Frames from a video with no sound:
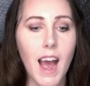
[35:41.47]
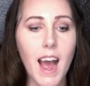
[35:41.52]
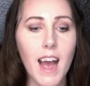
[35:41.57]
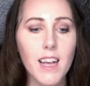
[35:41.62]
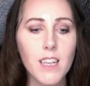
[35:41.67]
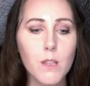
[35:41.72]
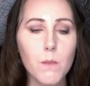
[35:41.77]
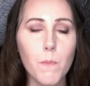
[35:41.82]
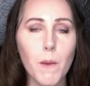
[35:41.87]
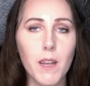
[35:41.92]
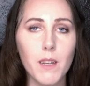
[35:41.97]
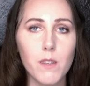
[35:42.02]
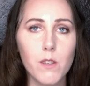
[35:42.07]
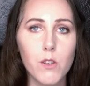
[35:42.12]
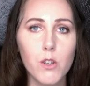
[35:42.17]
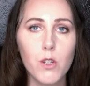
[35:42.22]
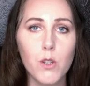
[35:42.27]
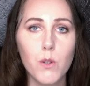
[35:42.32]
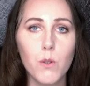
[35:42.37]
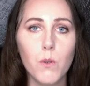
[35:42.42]

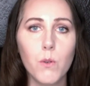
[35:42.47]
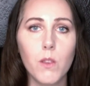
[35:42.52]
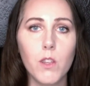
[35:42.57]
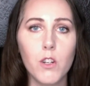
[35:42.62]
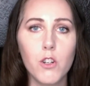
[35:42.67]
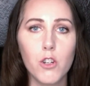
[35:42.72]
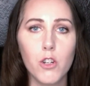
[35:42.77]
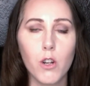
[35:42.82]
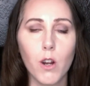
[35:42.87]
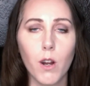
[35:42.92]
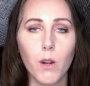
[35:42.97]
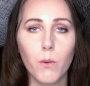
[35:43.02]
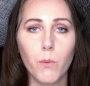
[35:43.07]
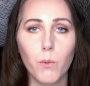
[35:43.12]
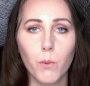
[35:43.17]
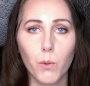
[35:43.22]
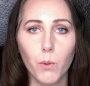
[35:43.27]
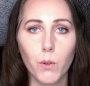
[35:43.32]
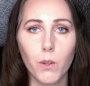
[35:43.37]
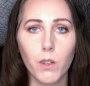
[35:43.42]
aspects to the
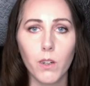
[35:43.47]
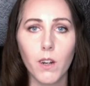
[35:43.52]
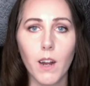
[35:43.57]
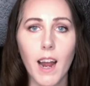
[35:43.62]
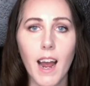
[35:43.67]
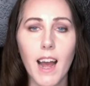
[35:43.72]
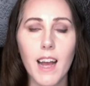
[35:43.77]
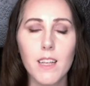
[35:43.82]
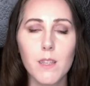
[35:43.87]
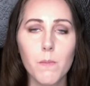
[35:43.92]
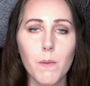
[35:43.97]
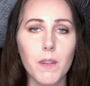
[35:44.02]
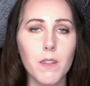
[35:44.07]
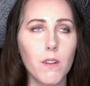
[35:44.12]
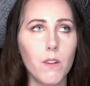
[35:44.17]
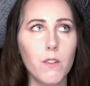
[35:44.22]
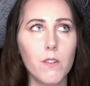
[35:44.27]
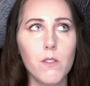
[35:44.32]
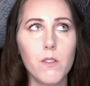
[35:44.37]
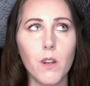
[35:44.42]
chart ruler,
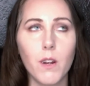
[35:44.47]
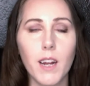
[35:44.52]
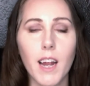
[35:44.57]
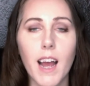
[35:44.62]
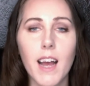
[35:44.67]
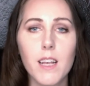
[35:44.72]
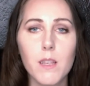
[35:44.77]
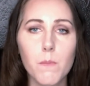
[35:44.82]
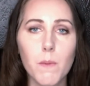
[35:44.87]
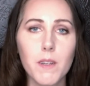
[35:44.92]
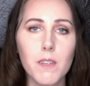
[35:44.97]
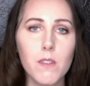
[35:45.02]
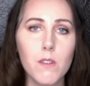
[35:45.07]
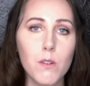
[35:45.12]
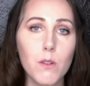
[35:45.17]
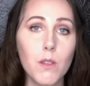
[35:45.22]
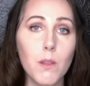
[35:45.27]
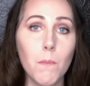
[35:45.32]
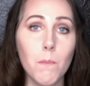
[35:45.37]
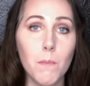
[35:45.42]

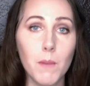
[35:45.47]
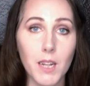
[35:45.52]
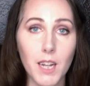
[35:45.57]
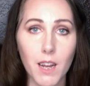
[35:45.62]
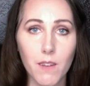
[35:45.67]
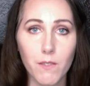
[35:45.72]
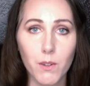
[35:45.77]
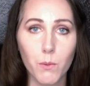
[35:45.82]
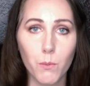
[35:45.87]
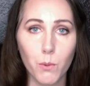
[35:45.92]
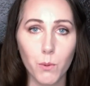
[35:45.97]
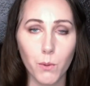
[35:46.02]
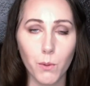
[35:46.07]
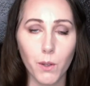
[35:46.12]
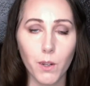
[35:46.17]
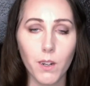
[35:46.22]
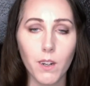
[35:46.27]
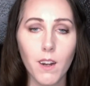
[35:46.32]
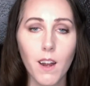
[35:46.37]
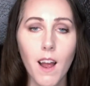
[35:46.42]
aspects to the midheaven
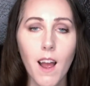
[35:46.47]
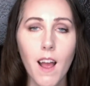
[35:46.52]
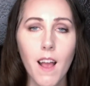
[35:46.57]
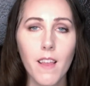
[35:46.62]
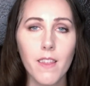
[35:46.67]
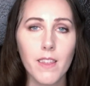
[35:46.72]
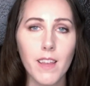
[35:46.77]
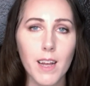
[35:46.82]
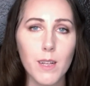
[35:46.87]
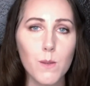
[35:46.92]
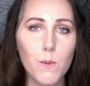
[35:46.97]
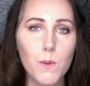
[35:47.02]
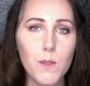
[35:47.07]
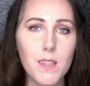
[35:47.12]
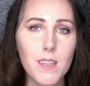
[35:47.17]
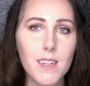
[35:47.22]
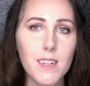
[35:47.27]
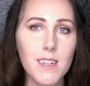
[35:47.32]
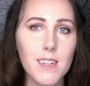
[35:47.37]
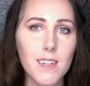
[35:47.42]
ruler, that's
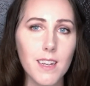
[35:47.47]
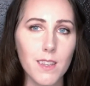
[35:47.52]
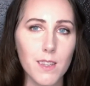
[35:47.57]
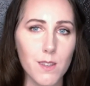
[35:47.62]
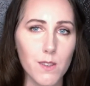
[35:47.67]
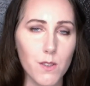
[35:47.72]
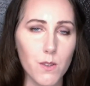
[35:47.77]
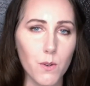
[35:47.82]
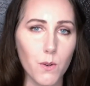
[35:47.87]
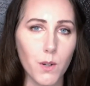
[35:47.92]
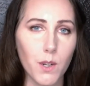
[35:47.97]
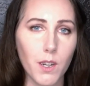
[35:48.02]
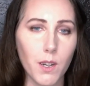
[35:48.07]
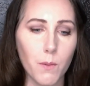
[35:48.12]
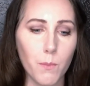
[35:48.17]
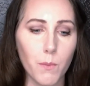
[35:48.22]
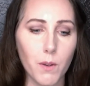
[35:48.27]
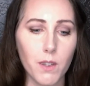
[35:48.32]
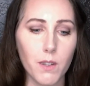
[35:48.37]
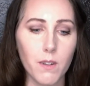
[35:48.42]
what's going to tell the story
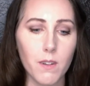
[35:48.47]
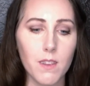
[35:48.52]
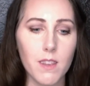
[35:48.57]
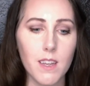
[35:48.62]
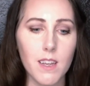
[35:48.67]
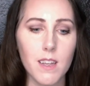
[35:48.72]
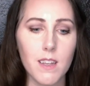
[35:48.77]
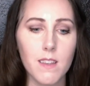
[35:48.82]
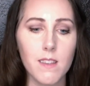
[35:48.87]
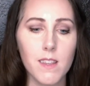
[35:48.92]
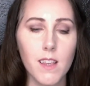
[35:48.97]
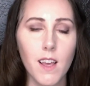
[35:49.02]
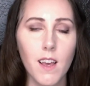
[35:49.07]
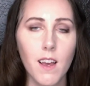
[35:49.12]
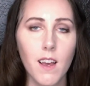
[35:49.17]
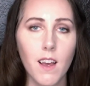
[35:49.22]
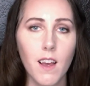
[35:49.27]
on whether these